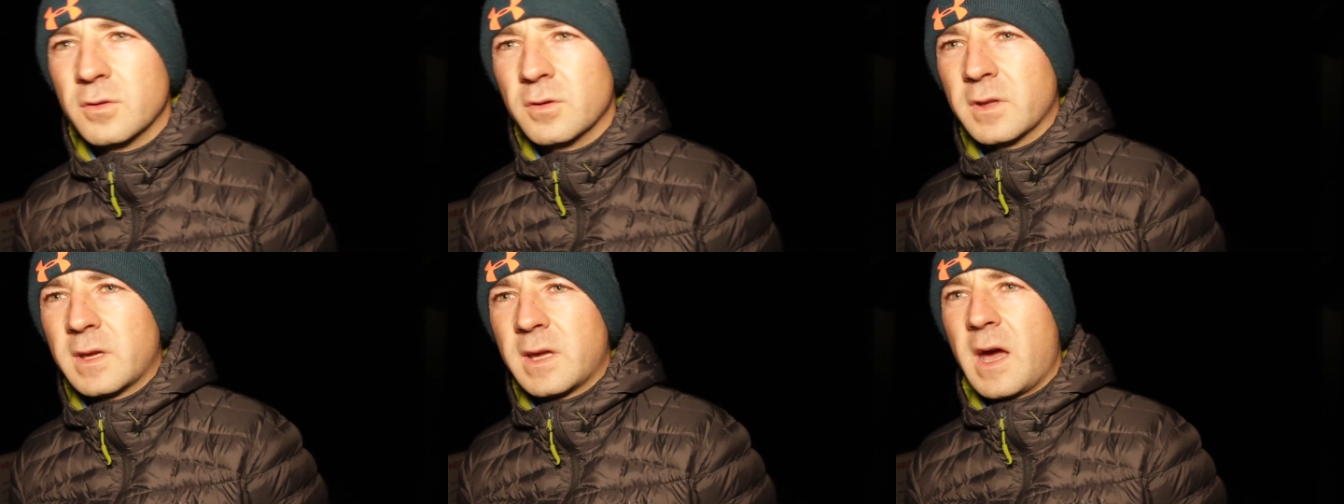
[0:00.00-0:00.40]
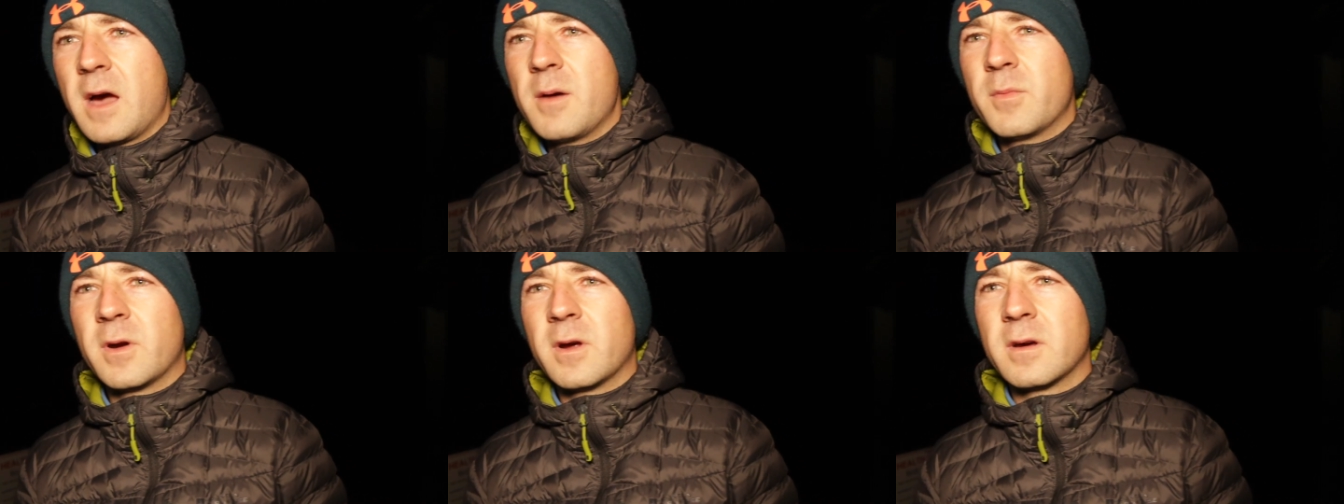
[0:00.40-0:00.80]
on the
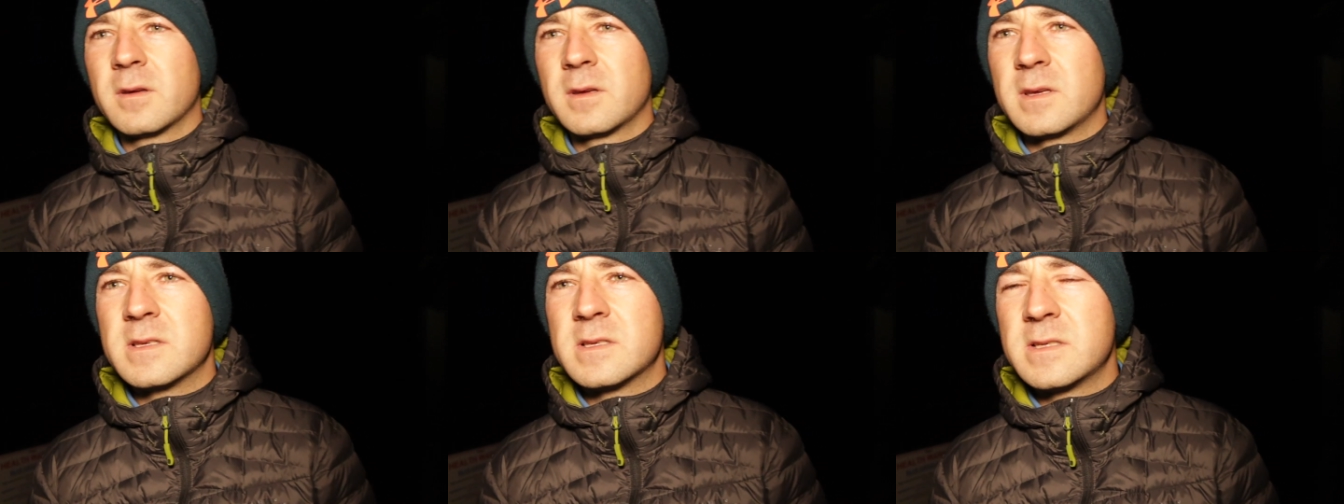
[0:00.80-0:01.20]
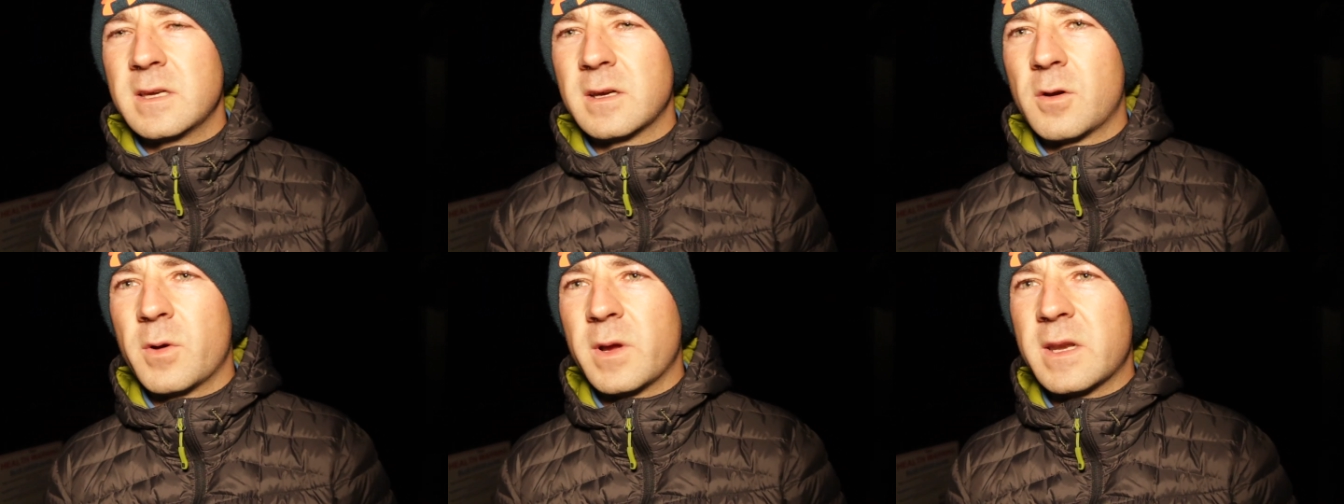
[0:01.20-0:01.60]
camera, I can see
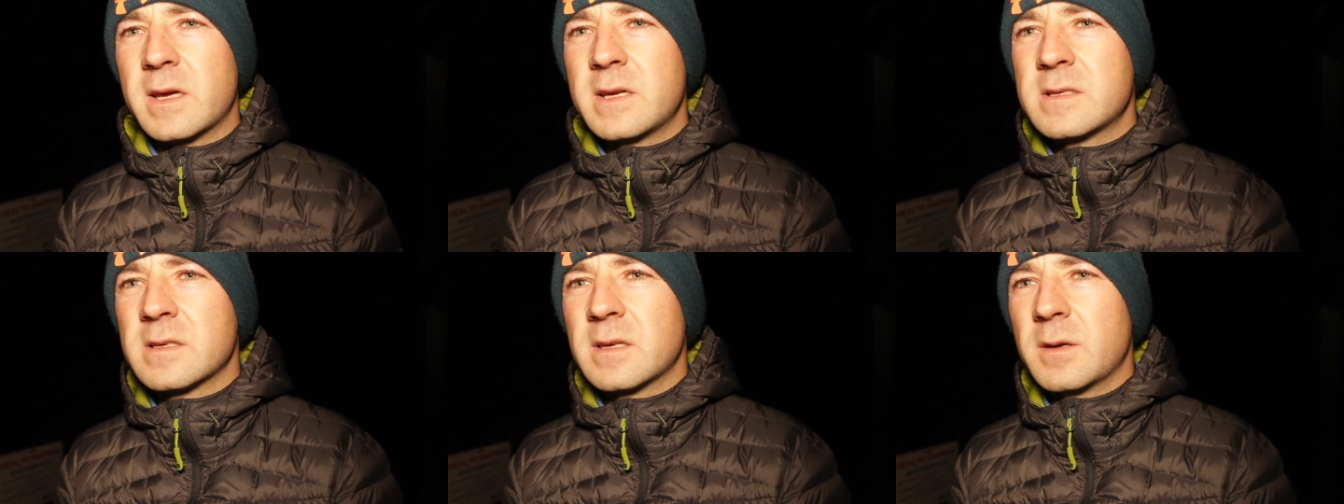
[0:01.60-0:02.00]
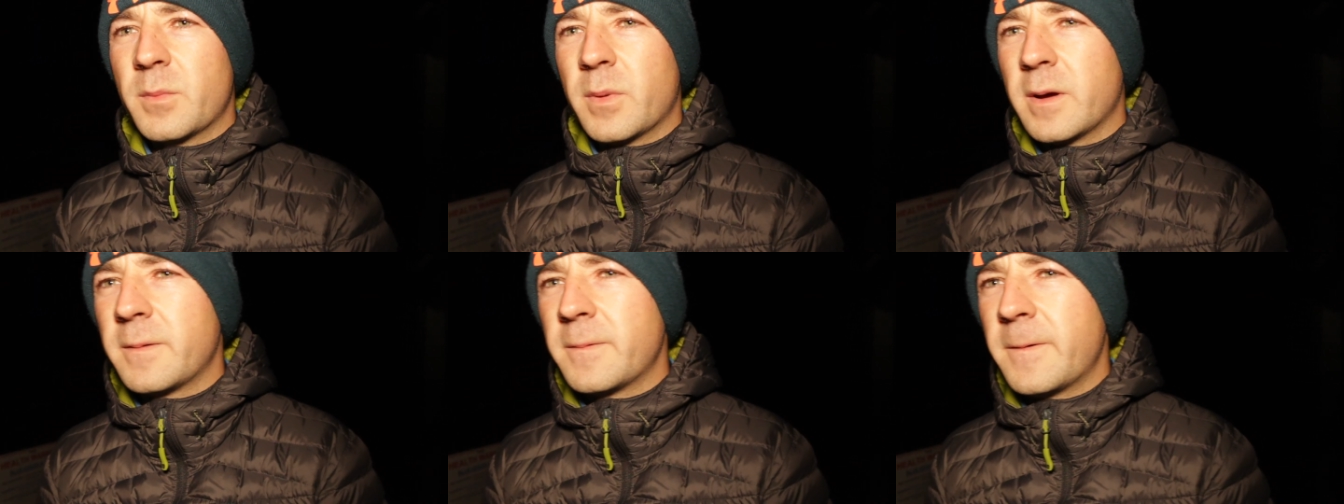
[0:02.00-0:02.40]
it quite nicely,
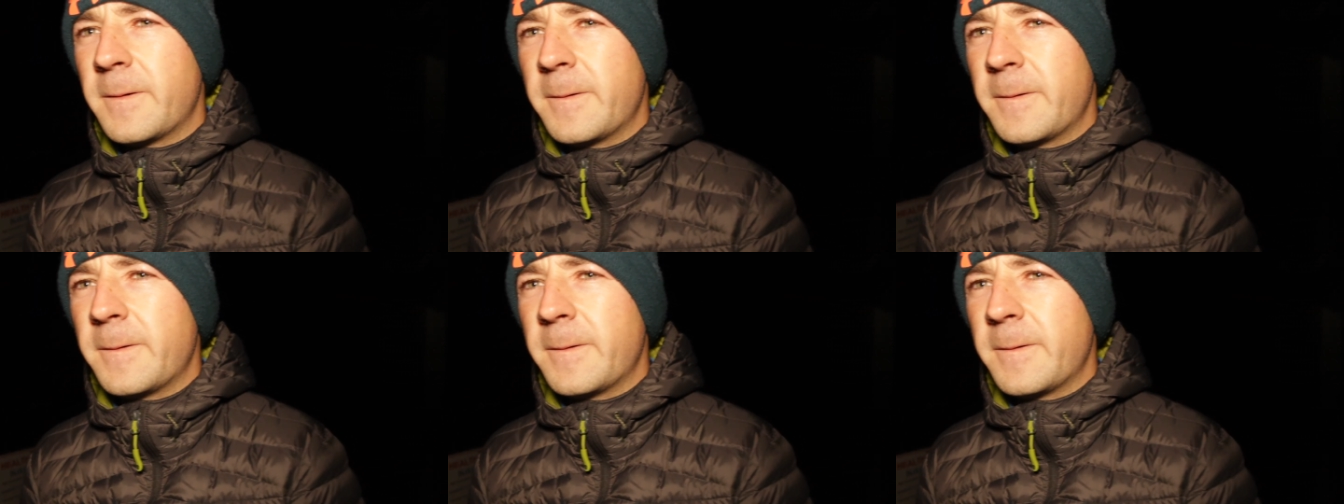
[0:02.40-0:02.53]
but